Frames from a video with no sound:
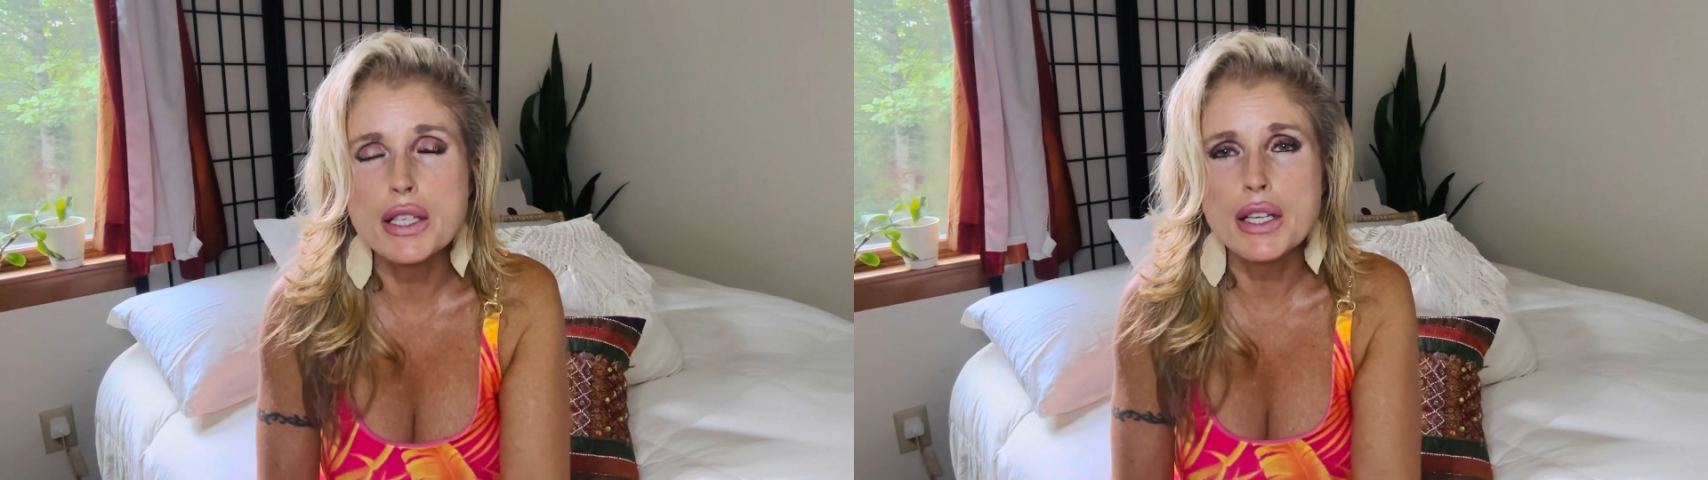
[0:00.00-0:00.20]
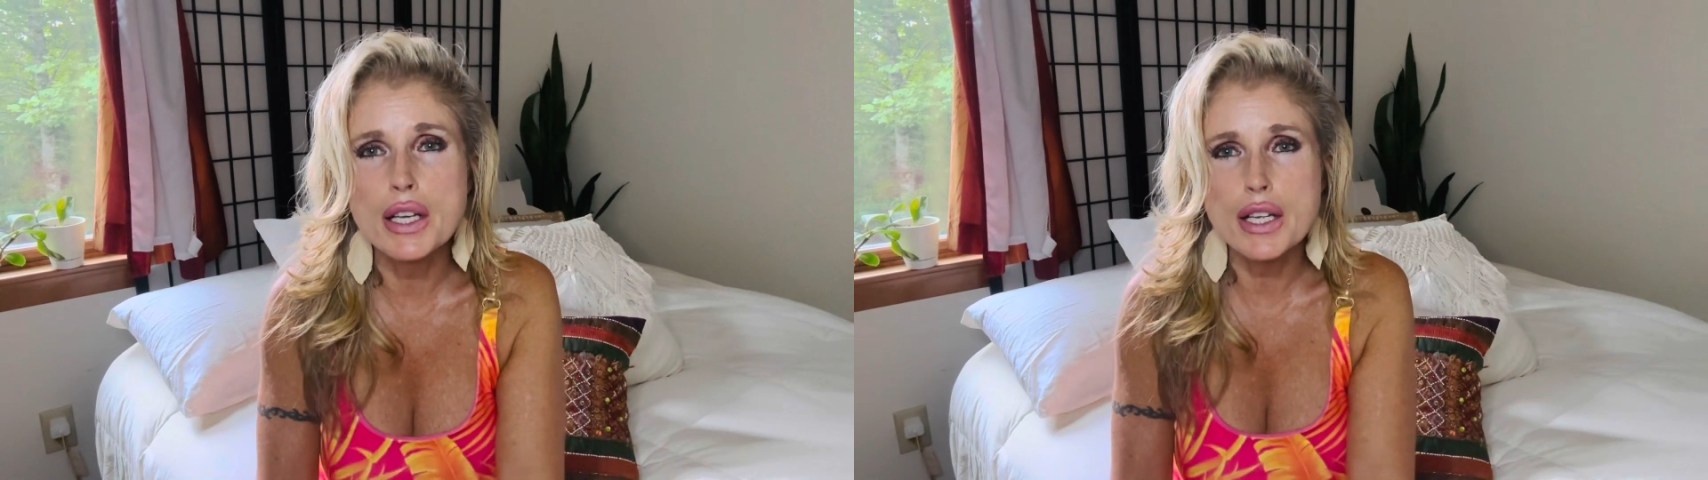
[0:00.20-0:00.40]

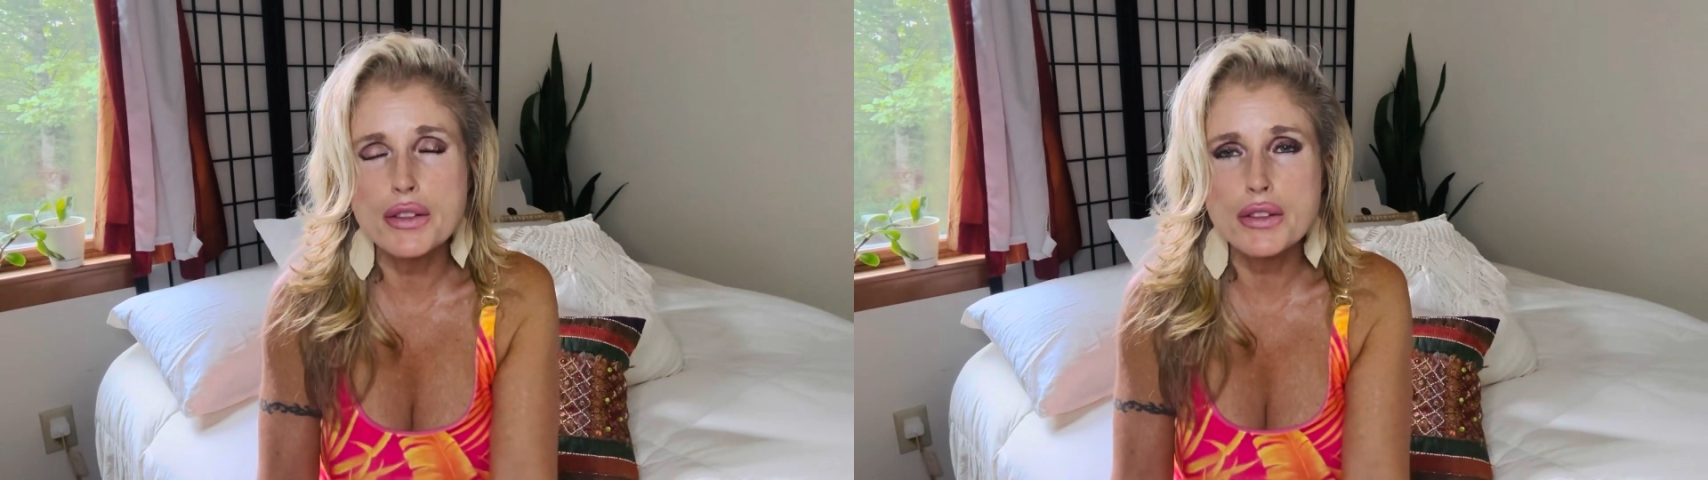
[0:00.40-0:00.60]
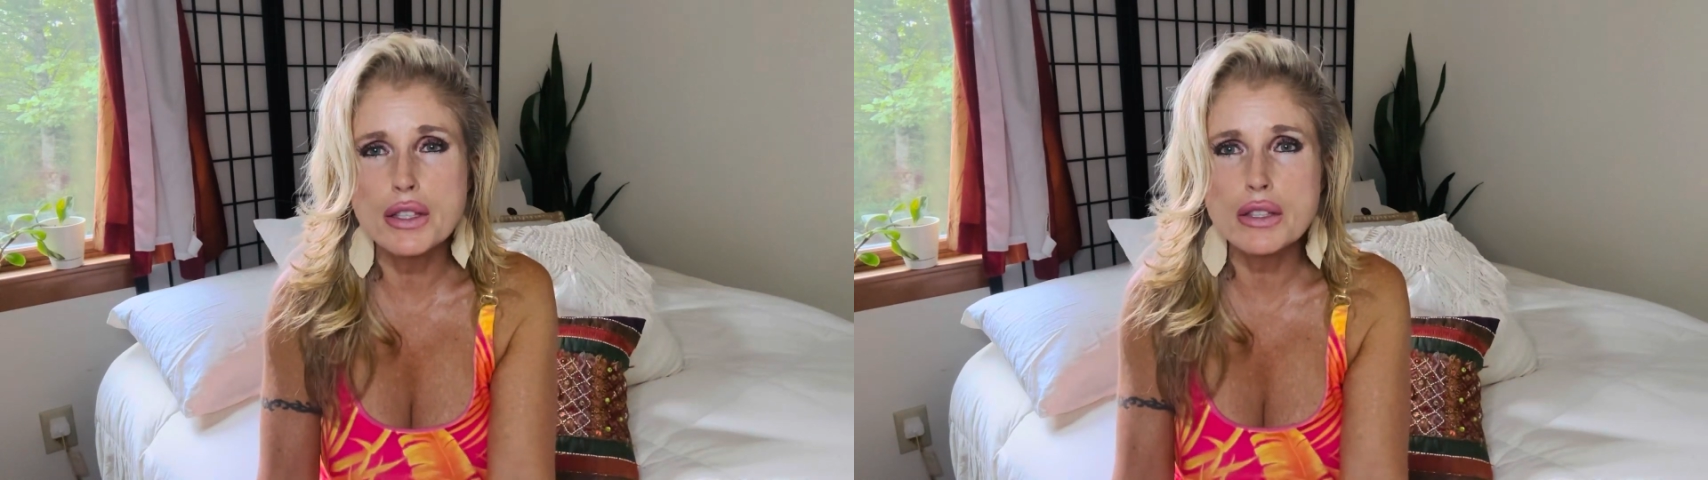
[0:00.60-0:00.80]
And I
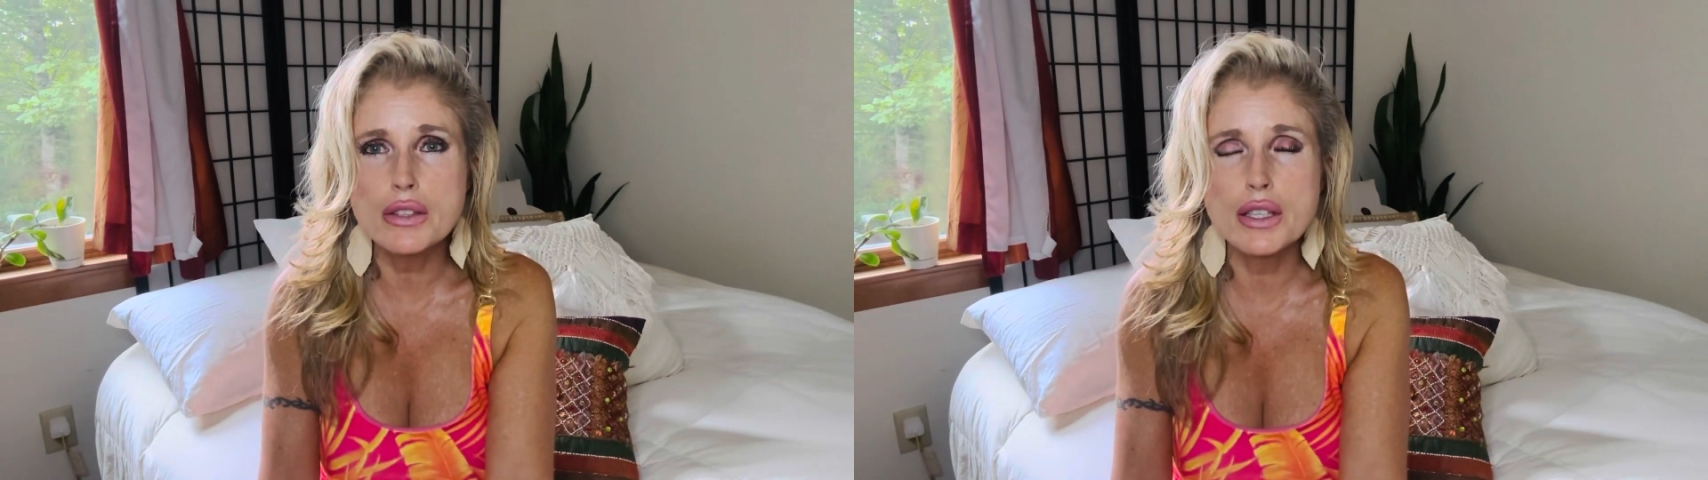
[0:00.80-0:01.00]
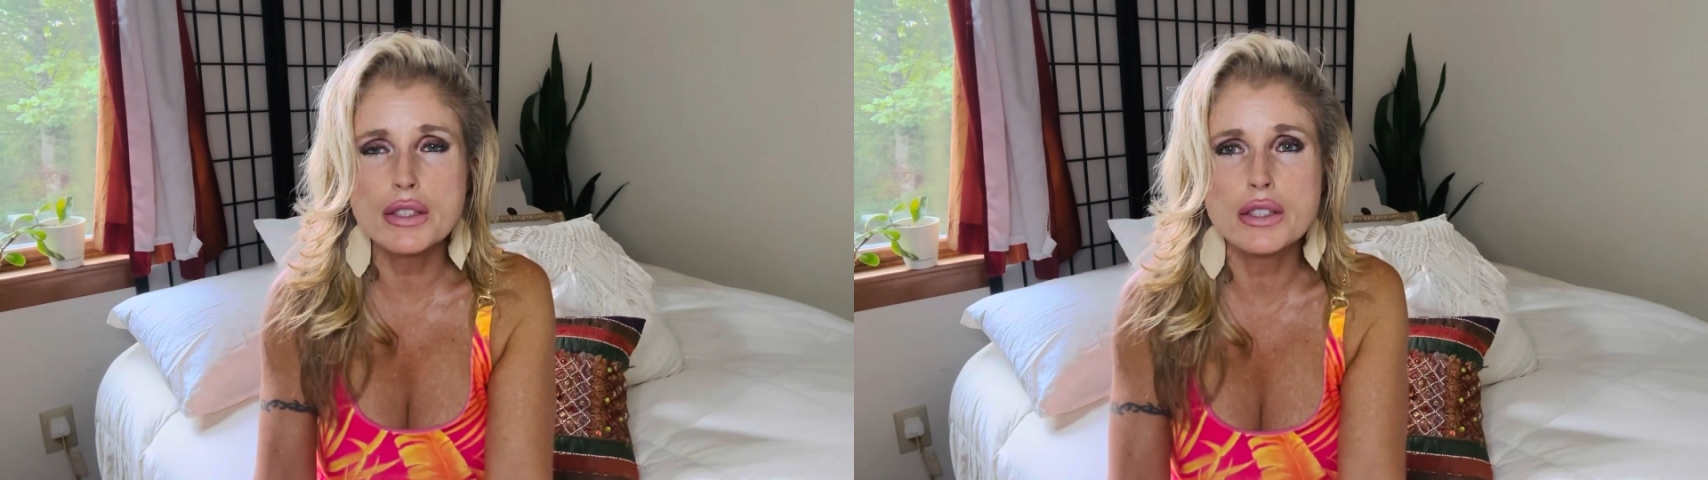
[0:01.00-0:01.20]
think that